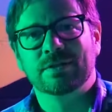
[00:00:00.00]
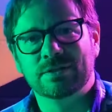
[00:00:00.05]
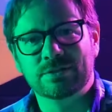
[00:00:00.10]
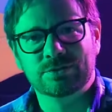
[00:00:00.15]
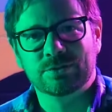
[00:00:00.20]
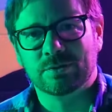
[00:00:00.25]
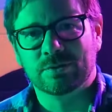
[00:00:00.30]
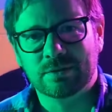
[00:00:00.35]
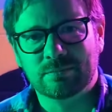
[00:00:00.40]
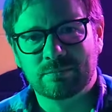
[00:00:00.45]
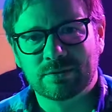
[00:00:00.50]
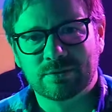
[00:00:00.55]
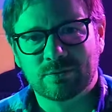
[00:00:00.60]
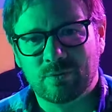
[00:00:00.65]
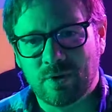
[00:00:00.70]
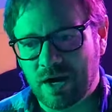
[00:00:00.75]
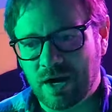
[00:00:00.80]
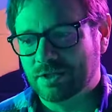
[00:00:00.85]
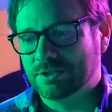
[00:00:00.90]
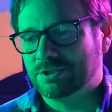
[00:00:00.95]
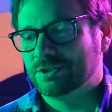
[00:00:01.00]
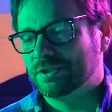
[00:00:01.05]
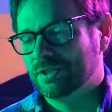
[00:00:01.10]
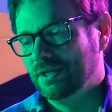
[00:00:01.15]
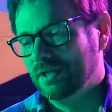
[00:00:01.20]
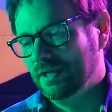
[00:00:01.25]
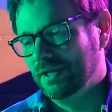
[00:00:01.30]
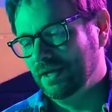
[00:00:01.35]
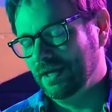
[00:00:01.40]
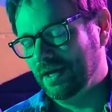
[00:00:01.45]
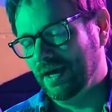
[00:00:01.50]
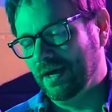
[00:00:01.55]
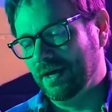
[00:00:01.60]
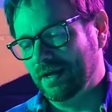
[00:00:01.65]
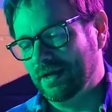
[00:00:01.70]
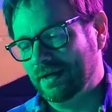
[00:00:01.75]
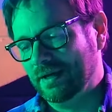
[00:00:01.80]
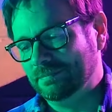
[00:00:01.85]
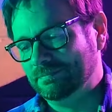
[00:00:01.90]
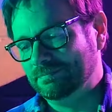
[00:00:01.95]
enjoyable to watch.
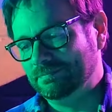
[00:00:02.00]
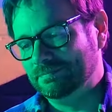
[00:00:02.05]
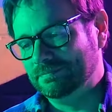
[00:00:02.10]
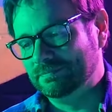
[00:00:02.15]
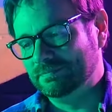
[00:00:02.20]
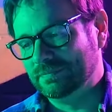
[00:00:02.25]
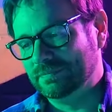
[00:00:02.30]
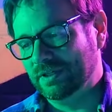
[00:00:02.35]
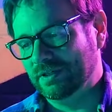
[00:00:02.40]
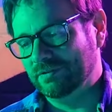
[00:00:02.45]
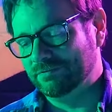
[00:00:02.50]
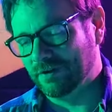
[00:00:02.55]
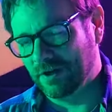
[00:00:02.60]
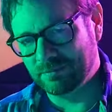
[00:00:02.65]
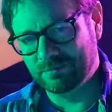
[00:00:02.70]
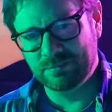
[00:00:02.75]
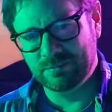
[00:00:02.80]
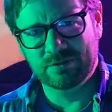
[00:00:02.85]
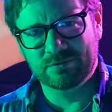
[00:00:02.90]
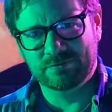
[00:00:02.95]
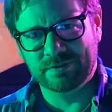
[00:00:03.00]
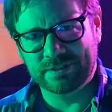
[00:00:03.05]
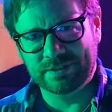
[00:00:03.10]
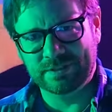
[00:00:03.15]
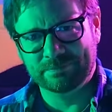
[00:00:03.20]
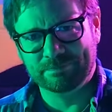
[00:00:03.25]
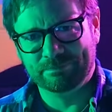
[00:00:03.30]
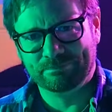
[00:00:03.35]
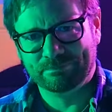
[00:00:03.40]
Fun movie.